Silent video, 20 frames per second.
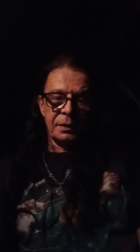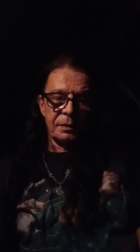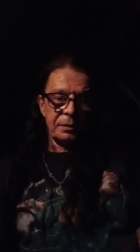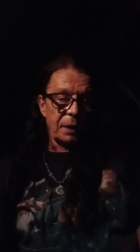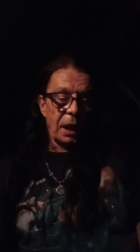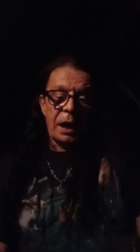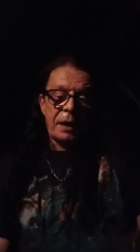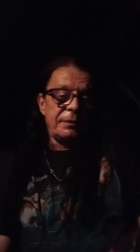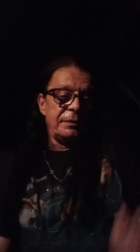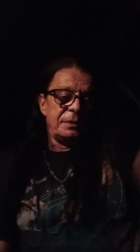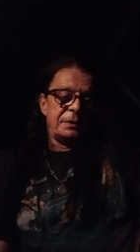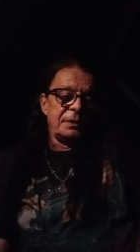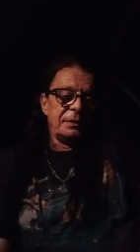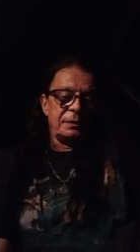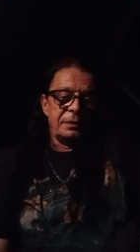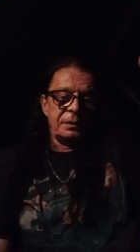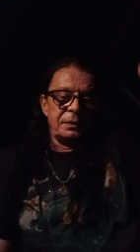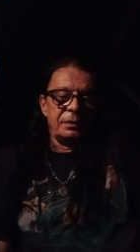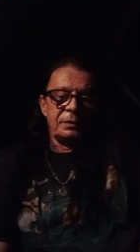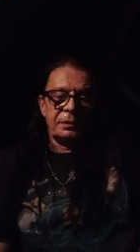I ah,
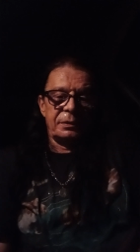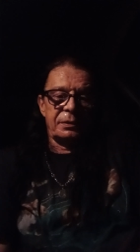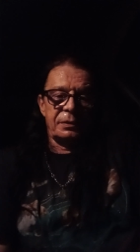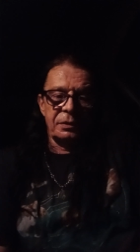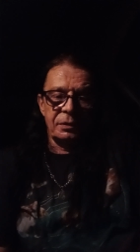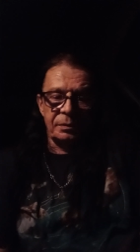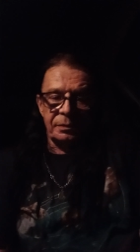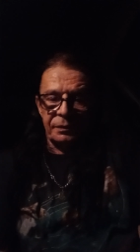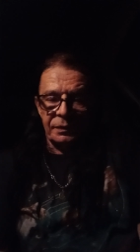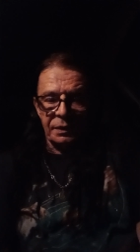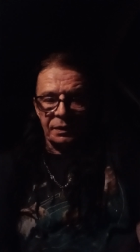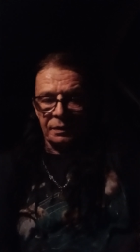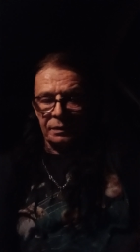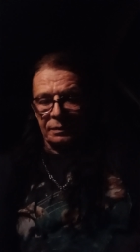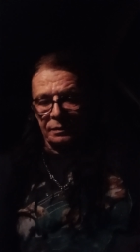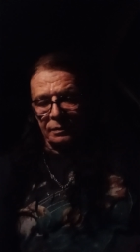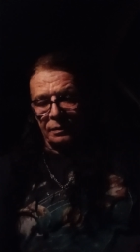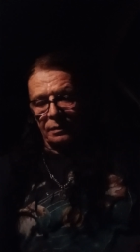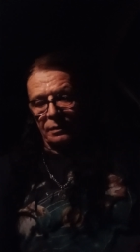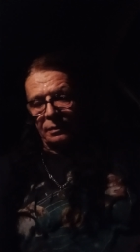mean, YouTube
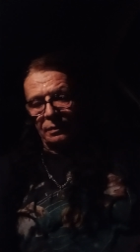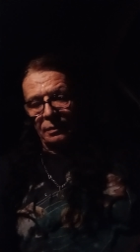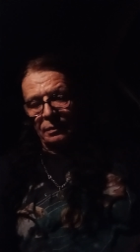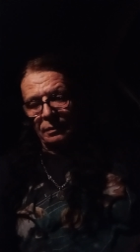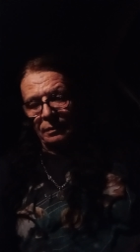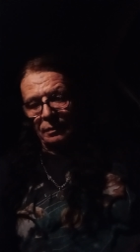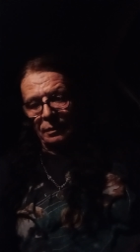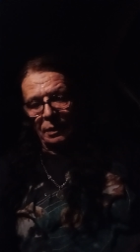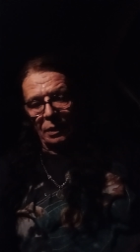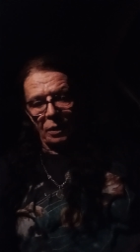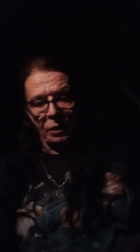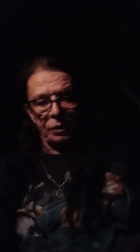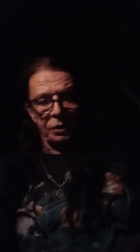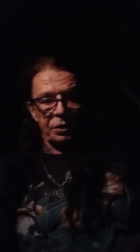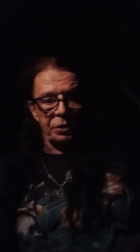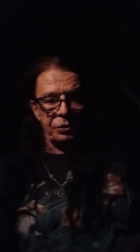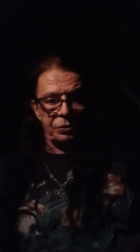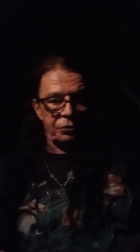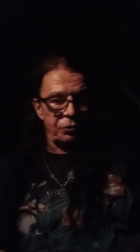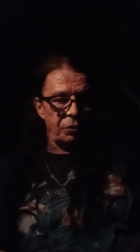will will not
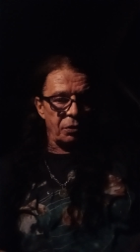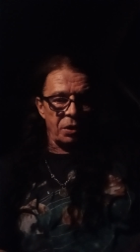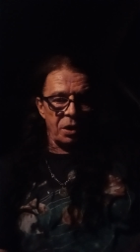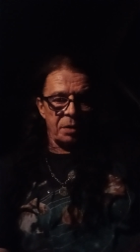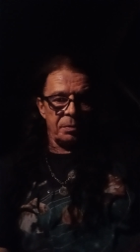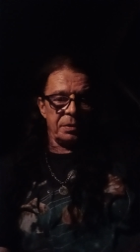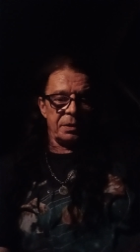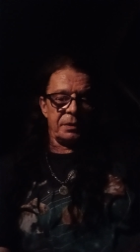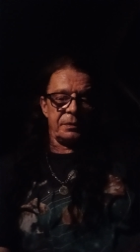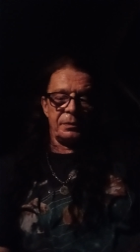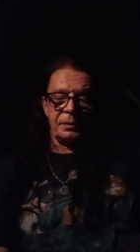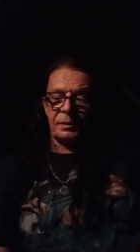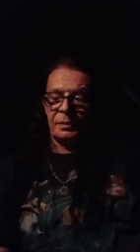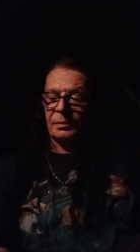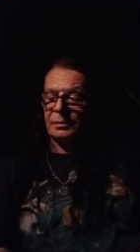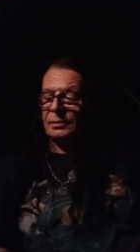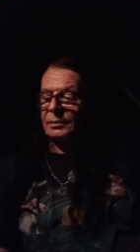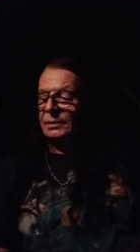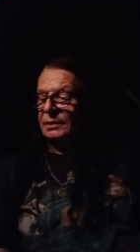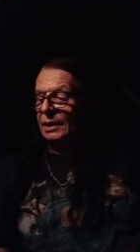destroy, but
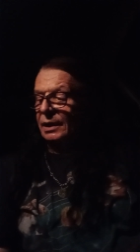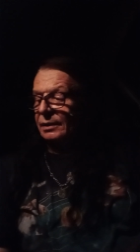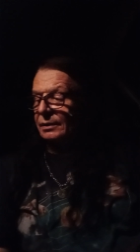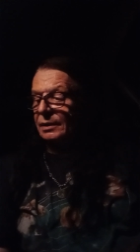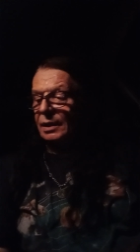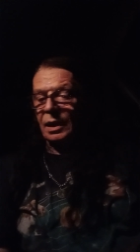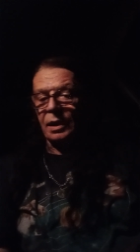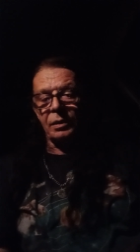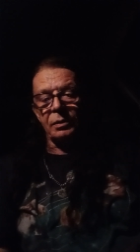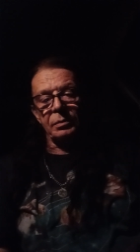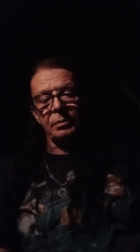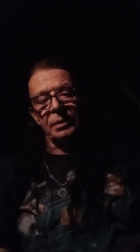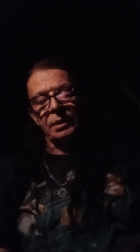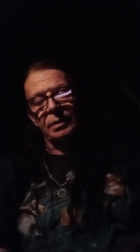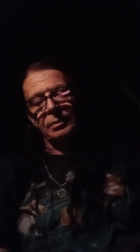will take down my,